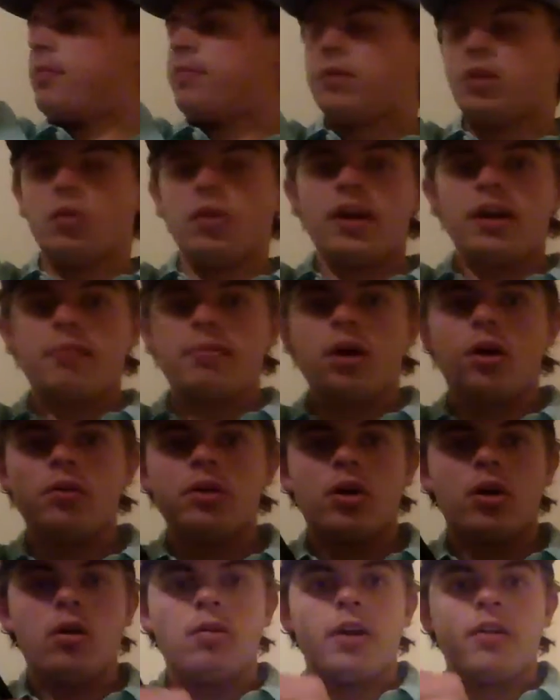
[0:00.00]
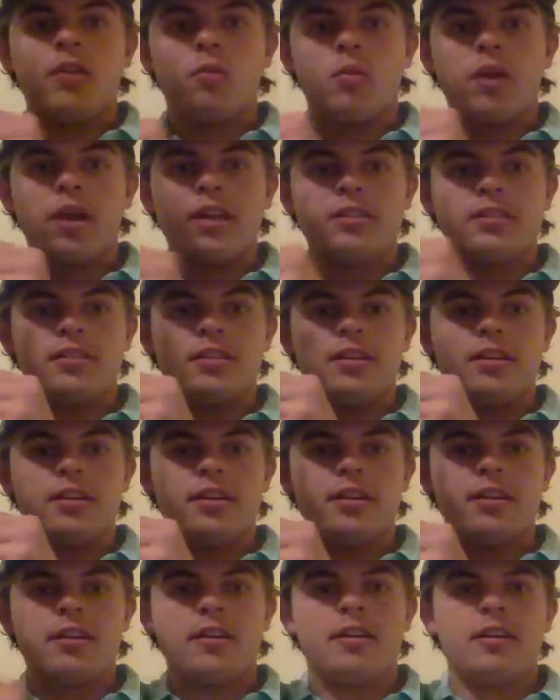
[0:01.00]
Your wading belt would go around the waist here,
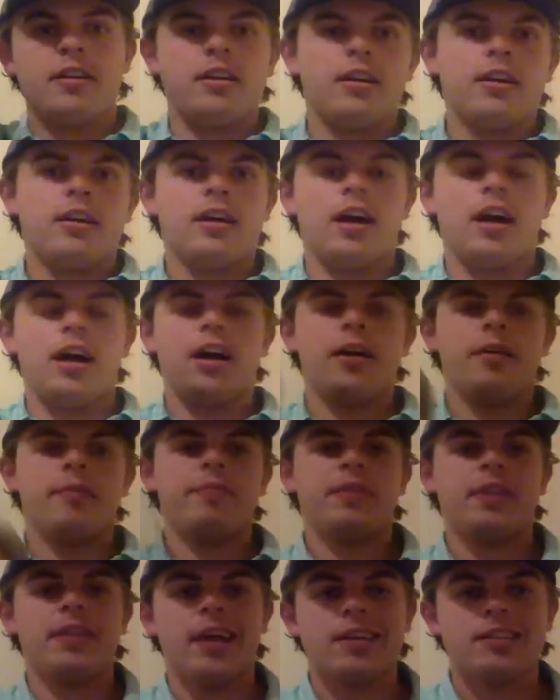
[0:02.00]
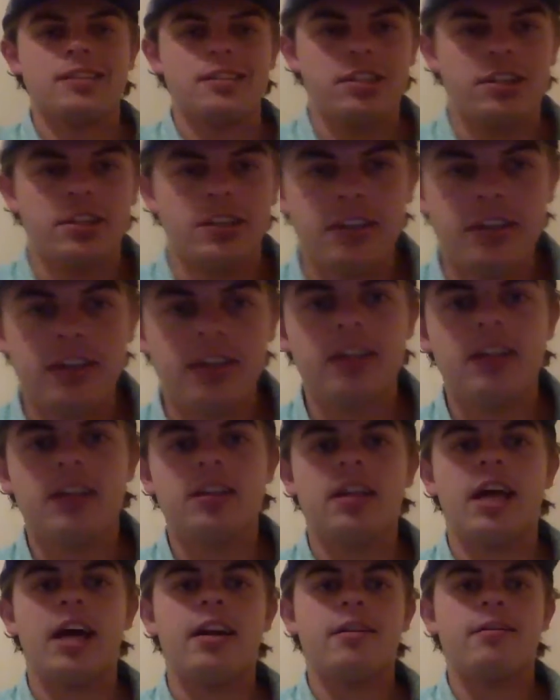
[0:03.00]
and that's your
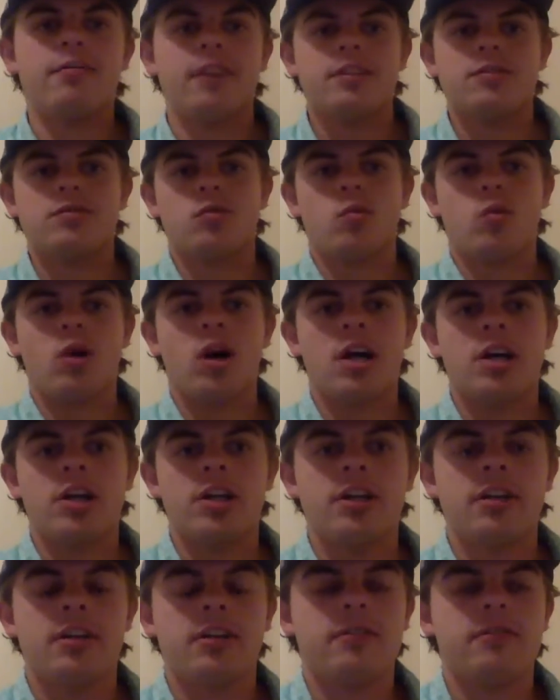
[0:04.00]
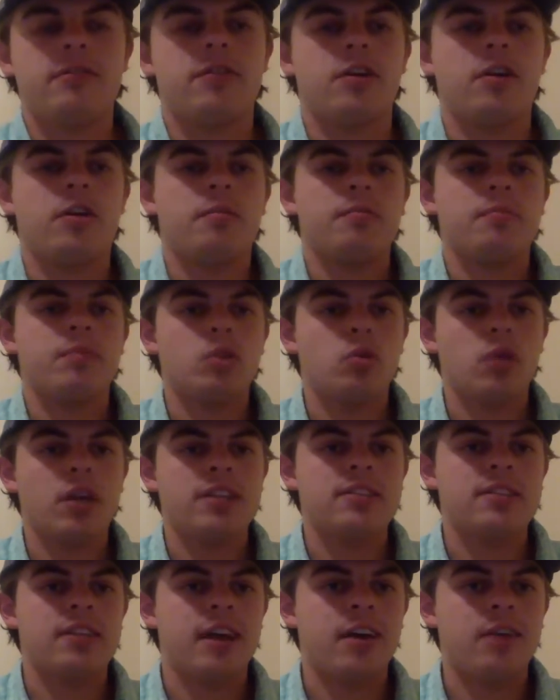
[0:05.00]
line of defense for water from your
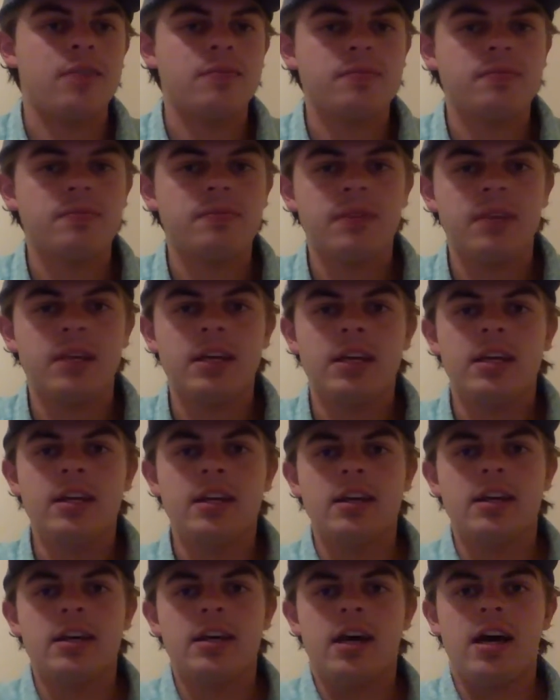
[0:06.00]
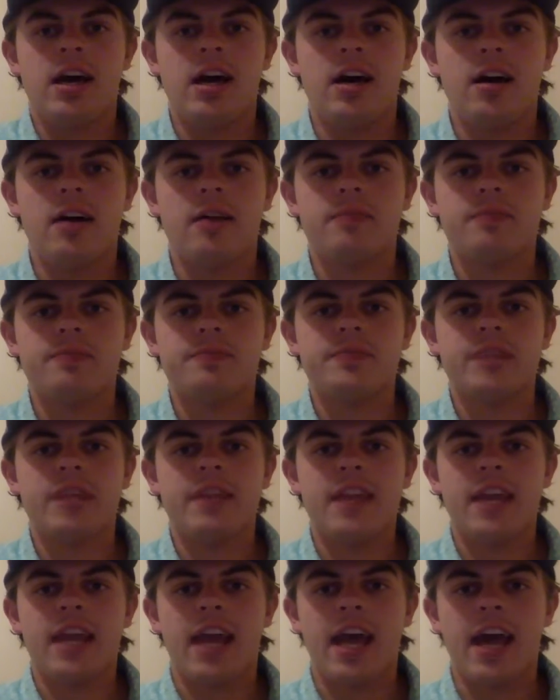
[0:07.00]
waist down. And
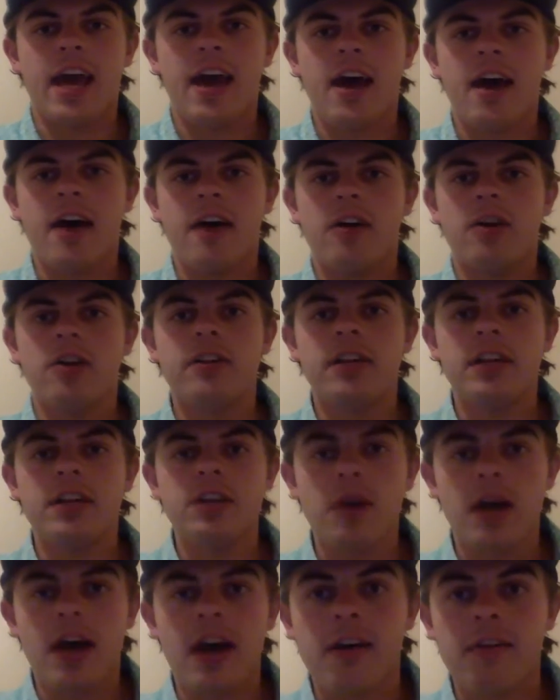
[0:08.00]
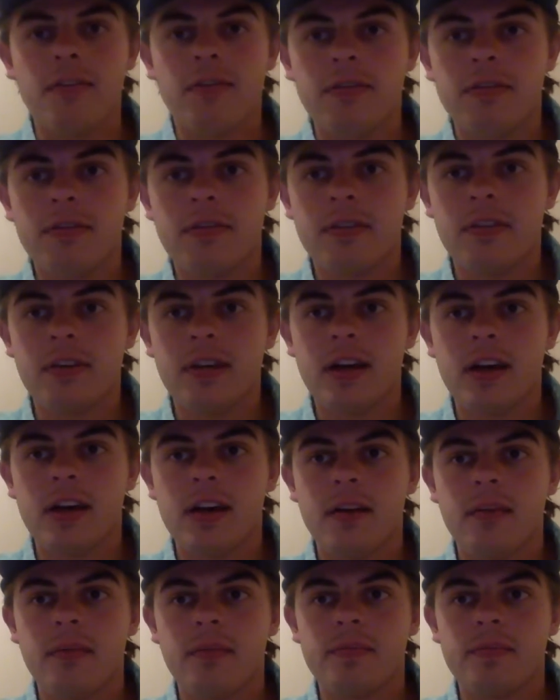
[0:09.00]
then then you have um,